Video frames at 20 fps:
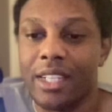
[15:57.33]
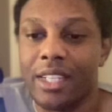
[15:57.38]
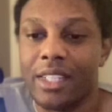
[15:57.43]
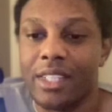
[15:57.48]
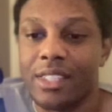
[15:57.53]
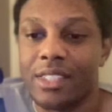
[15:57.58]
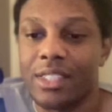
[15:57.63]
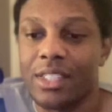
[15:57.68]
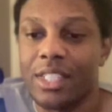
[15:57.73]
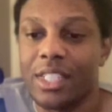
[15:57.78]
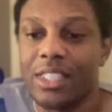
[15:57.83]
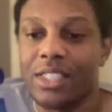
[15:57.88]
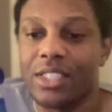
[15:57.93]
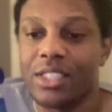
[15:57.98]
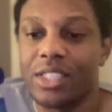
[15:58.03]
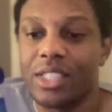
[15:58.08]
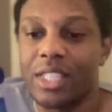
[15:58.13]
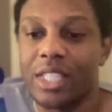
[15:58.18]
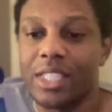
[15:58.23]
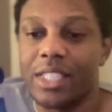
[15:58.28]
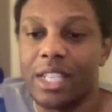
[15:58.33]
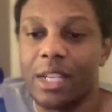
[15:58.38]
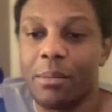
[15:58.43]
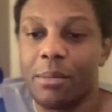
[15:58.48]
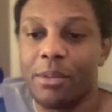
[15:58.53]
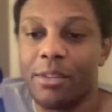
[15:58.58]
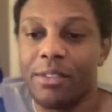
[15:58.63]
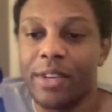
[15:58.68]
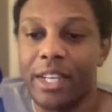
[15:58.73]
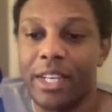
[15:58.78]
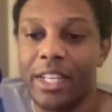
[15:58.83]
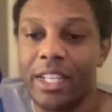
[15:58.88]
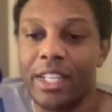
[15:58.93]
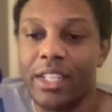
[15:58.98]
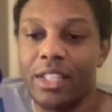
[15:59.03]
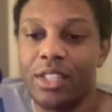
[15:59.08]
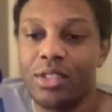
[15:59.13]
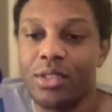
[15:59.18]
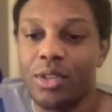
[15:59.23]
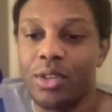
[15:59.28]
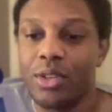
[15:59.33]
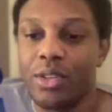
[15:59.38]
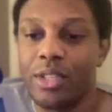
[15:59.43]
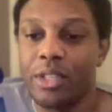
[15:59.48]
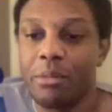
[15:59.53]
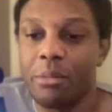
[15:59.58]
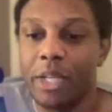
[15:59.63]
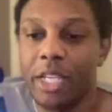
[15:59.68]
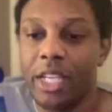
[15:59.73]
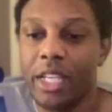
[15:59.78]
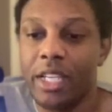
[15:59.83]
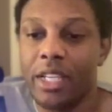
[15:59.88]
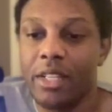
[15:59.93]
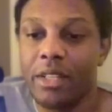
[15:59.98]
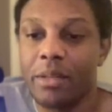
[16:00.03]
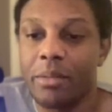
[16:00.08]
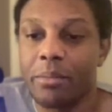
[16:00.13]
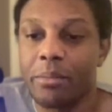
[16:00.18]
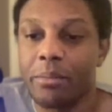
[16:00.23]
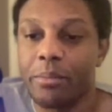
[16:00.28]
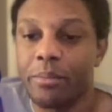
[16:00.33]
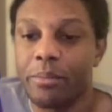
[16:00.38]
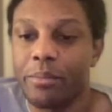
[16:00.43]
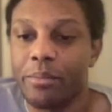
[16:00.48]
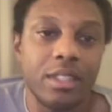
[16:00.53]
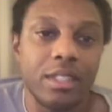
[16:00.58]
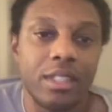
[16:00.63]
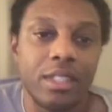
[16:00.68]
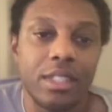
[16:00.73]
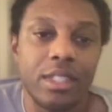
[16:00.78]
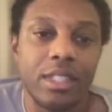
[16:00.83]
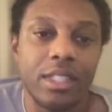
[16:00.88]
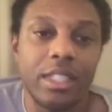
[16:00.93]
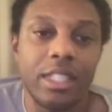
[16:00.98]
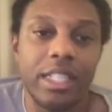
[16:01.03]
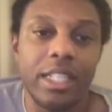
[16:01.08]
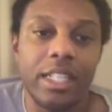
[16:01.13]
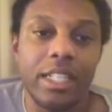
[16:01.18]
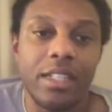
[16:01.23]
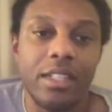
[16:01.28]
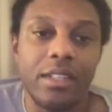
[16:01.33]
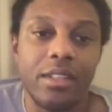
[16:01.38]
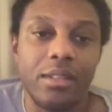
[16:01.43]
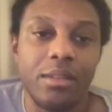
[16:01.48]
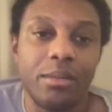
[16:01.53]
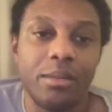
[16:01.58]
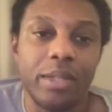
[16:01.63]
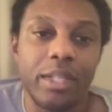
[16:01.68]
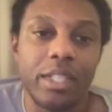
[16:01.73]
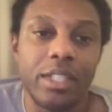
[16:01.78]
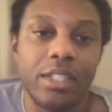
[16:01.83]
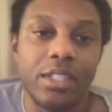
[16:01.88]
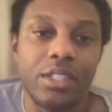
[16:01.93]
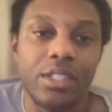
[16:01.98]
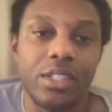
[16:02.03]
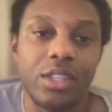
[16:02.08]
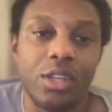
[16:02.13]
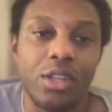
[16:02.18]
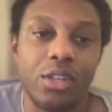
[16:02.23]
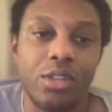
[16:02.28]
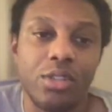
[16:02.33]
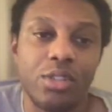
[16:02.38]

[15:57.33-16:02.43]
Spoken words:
So that's just an example of how the intro could be, and then we can just go